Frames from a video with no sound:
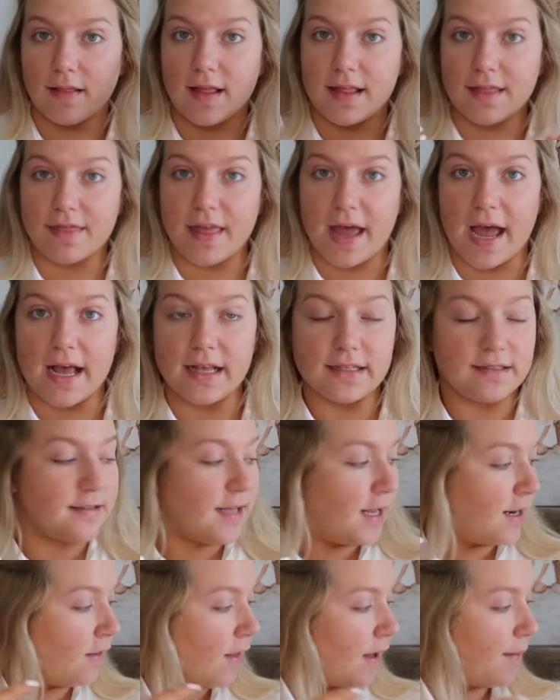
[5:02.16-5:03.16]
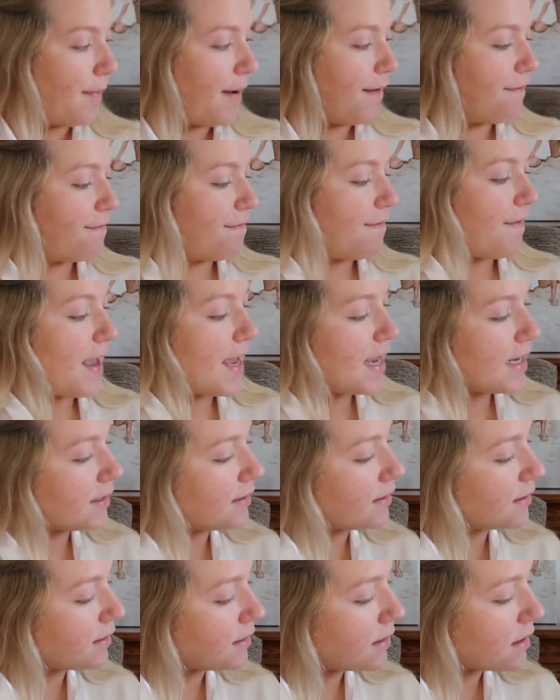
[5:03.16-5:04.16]
of let that settle on my
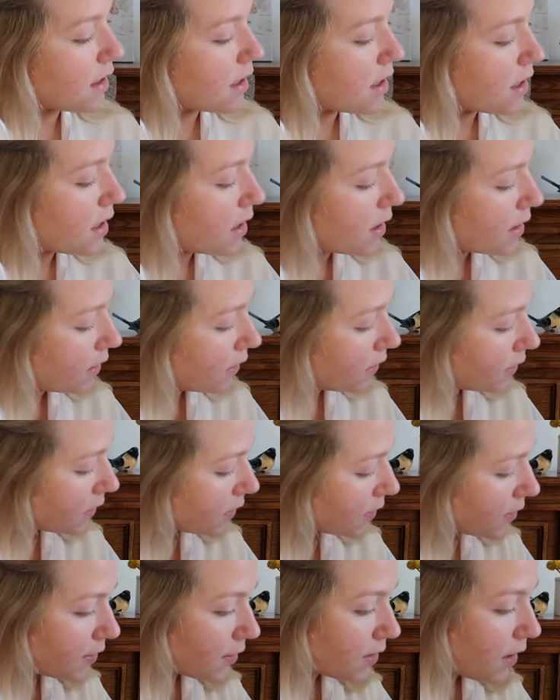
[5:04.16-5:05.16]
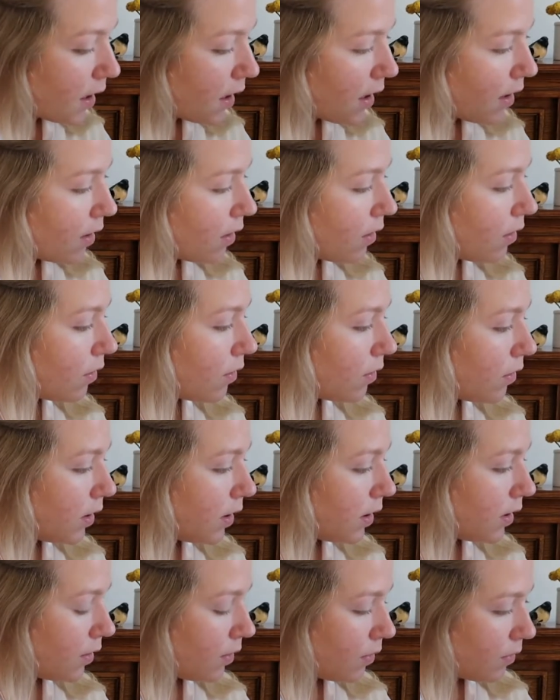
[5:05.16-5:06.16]
face. So
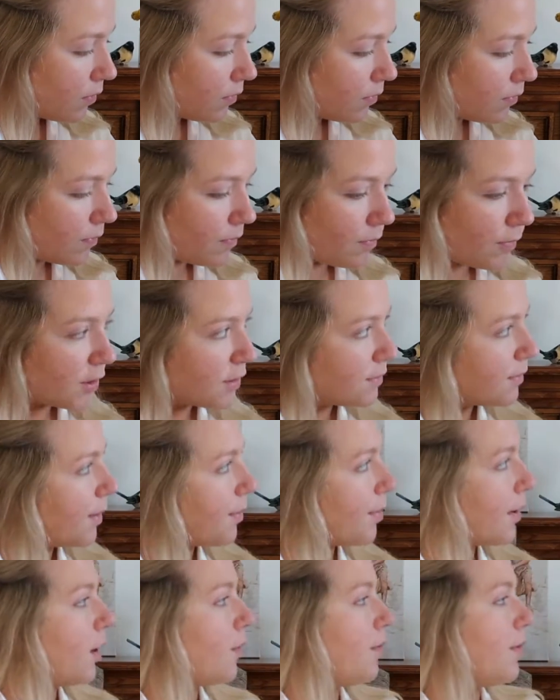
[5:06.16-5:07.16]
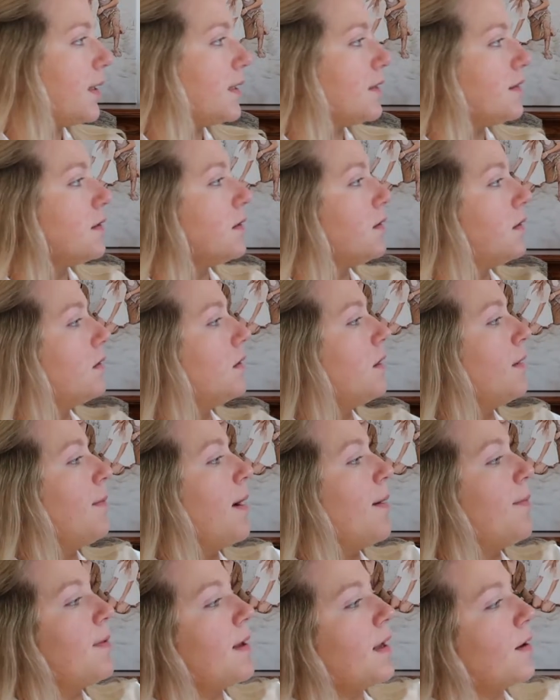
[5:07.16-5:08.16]
where's my brow pencil? It
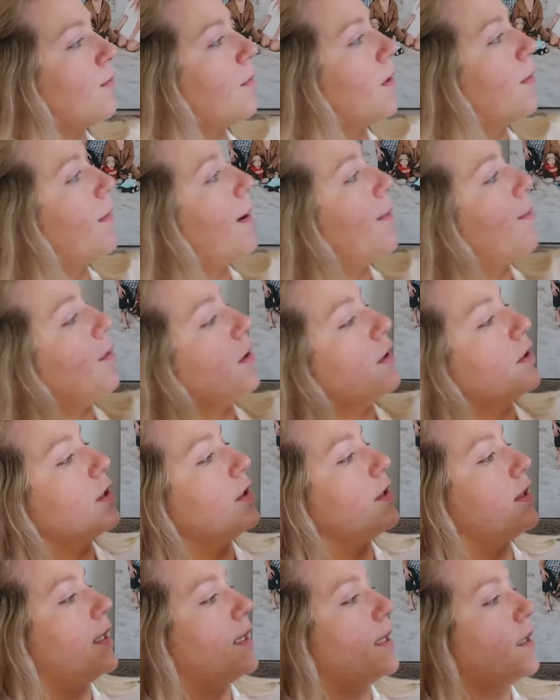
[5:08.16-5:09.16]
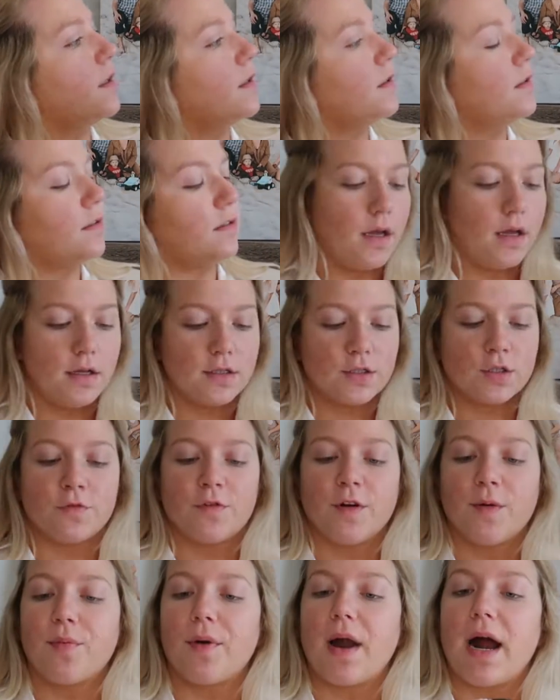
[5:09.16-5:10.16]
might be in one of my brush containers. So
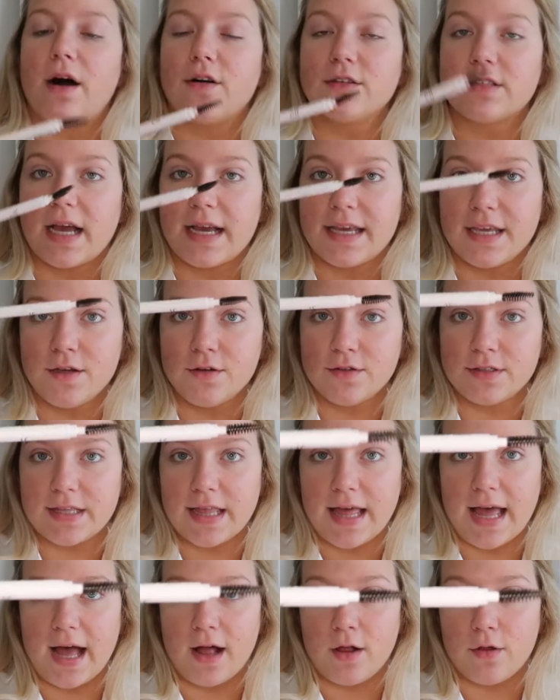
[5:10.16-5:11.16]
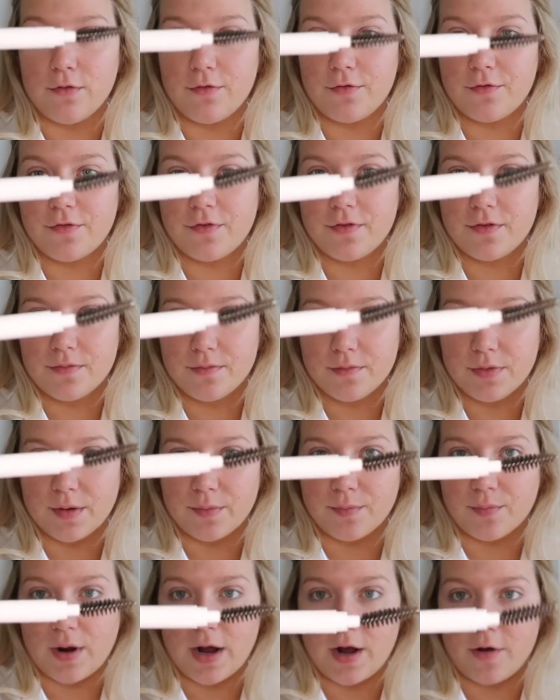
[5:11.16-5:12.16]
for brows, I use the e.l.f. the
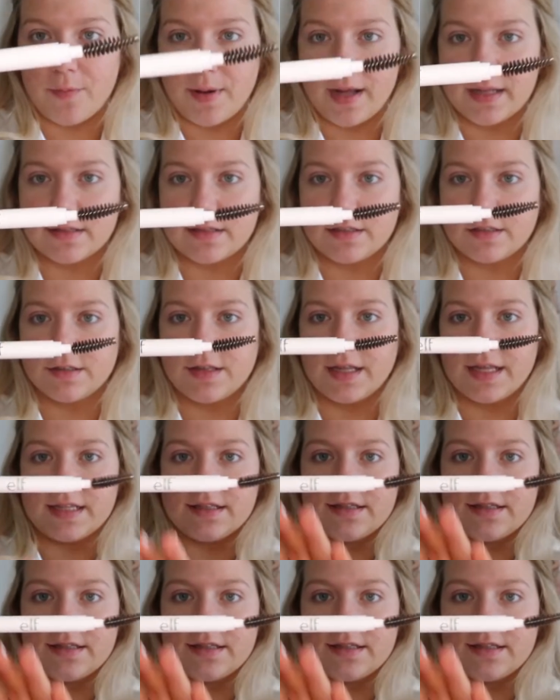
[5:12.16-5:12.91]
brow pencil, the